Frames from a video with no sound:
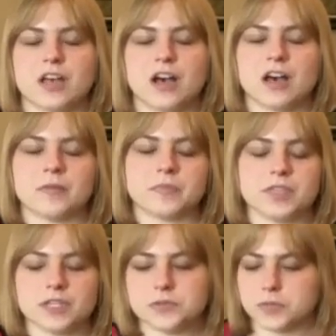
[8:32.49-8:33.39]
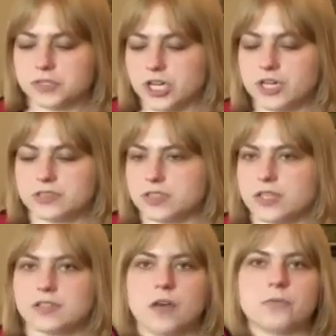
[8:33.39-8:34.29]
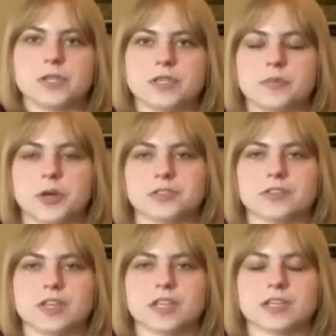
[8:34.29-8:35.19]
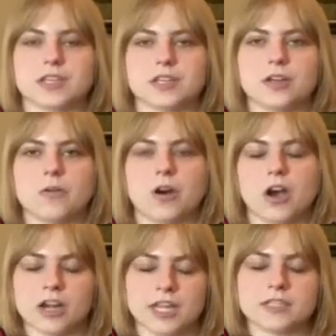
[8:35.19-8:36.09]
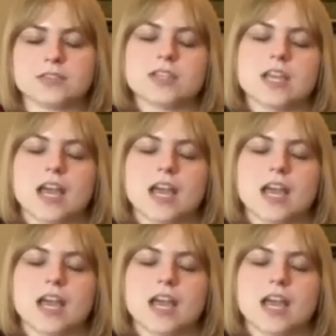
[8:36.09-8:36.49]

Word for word: Um, this wheelchair does have wheelie bars that can go on it.